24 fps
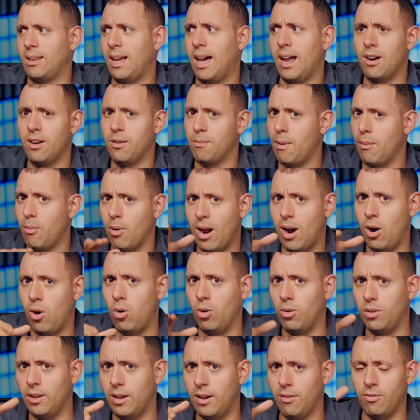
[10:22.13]
I don't remember how
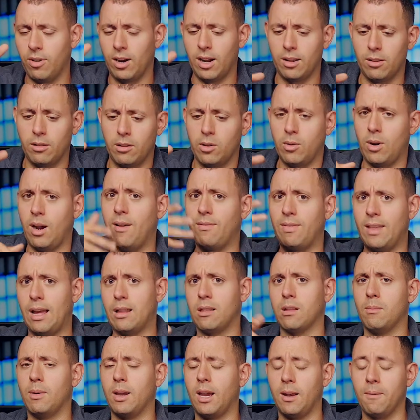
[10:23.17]
old. I forgot the story. I have to
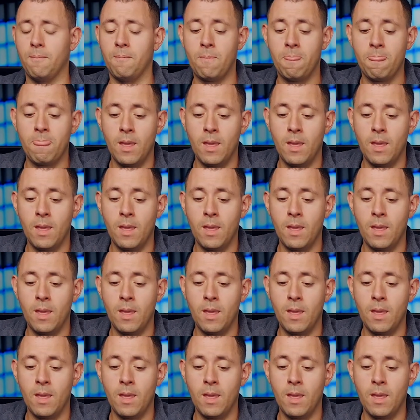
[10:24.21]
ask him again.